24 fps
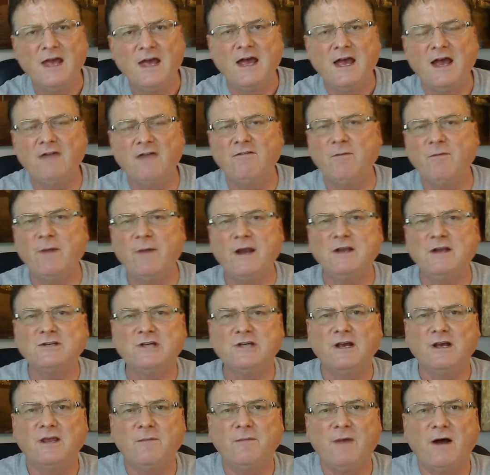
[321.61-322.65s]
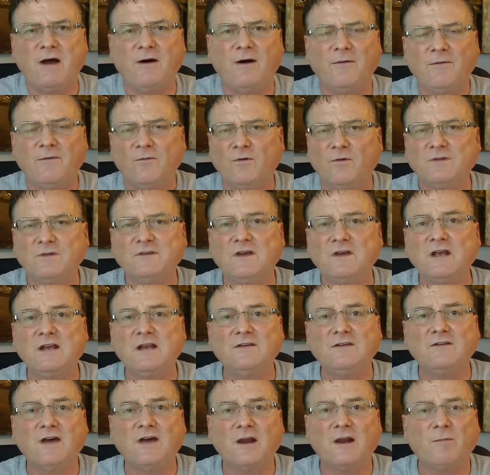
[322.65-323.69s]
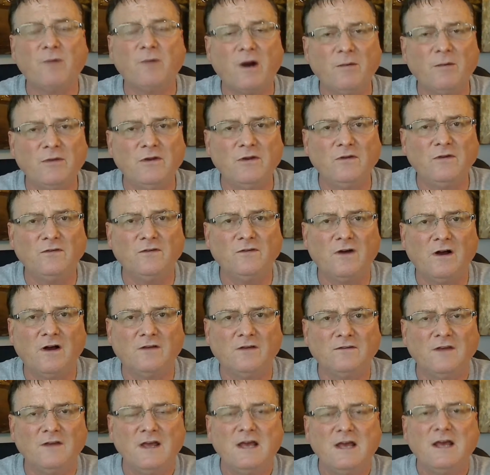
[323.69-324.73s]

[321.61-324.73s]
Everybody check him out. Once again, he's got a barbecue sauce.